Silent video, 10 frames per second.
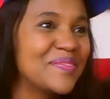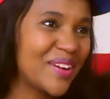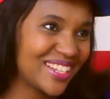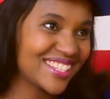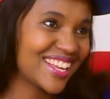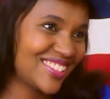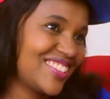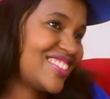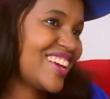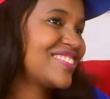but we start
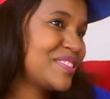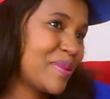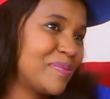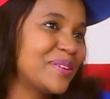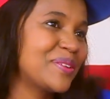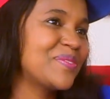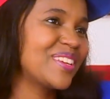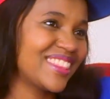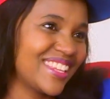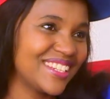with the baby
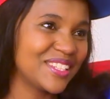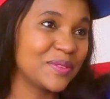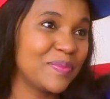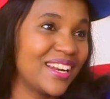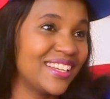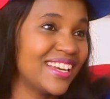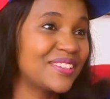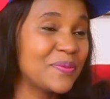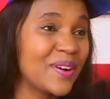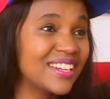grooving and then into ballet
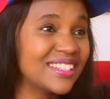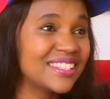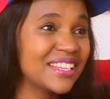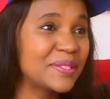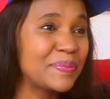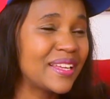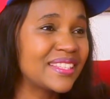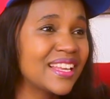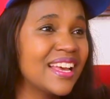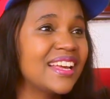at 1 and 6
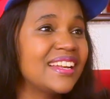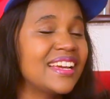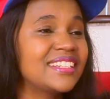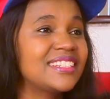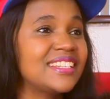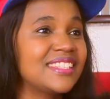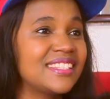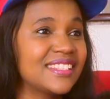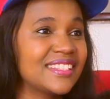months. Like she's